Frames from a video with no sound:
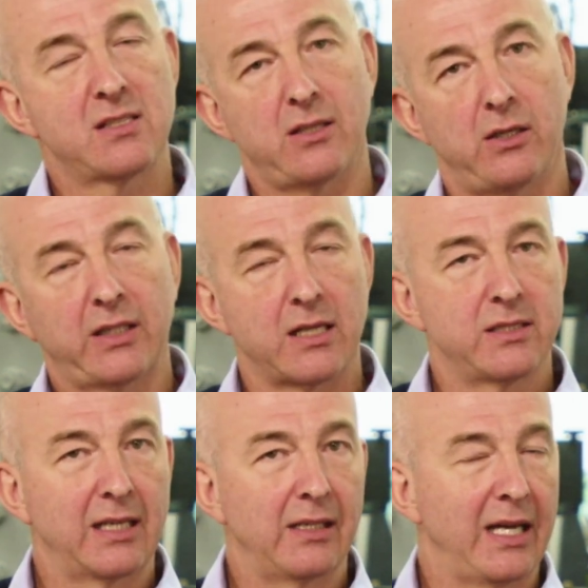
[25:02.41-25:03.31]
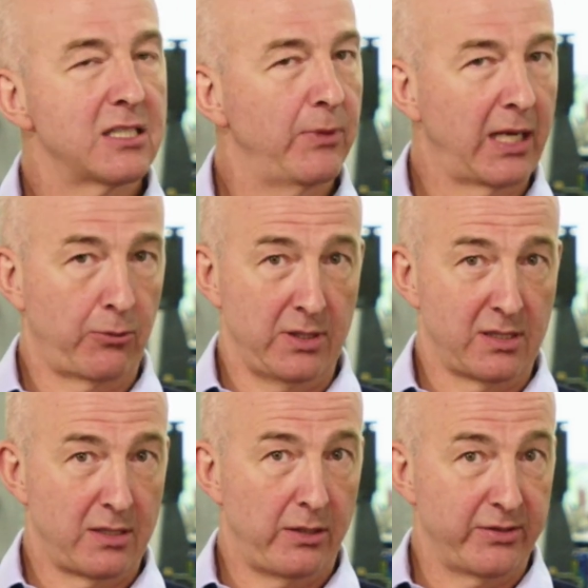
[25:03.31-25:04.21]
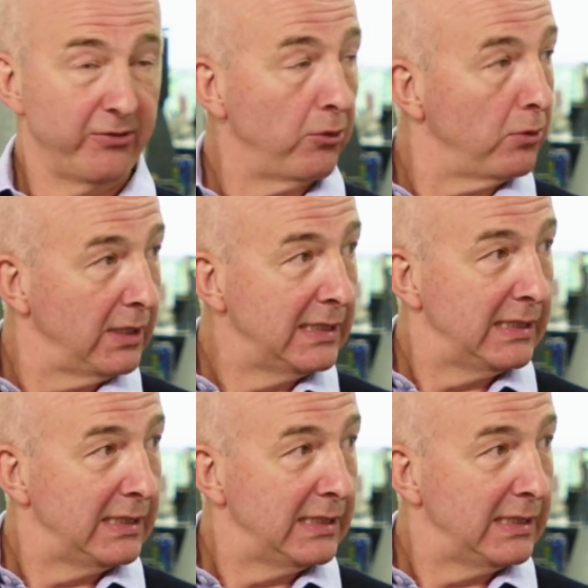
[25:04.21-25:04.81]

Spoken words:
start cutting, that's when equities start to fall.